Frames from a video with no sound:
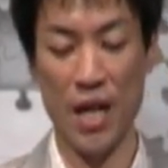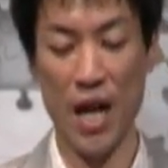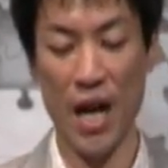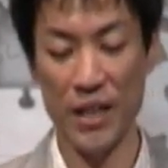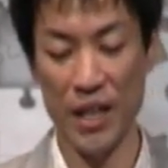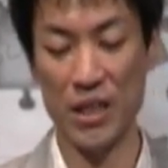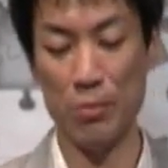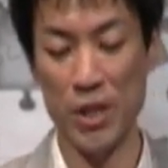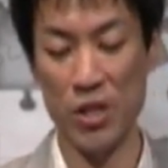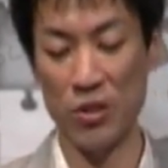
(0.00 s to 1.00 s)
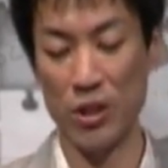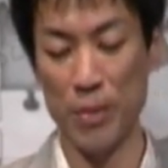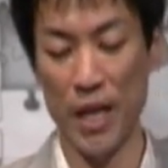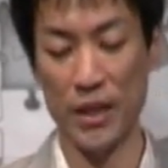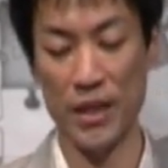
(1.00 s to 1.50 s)
at the exhibition
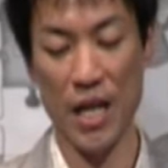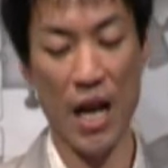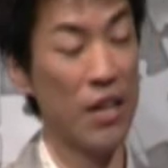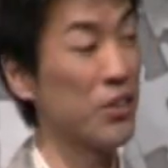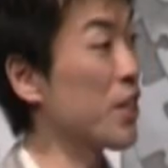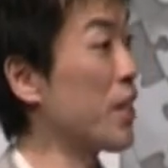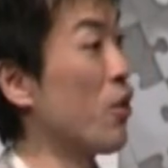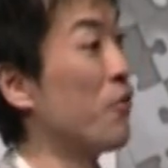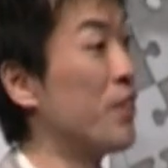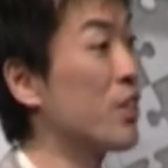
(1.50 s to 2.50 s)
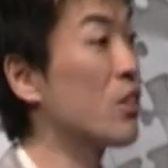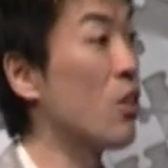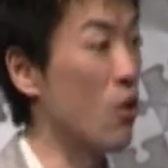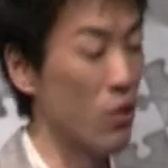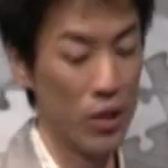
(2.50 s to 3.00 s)
space, outside of this
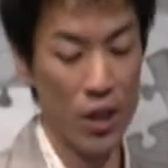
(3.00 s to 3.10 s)
hall.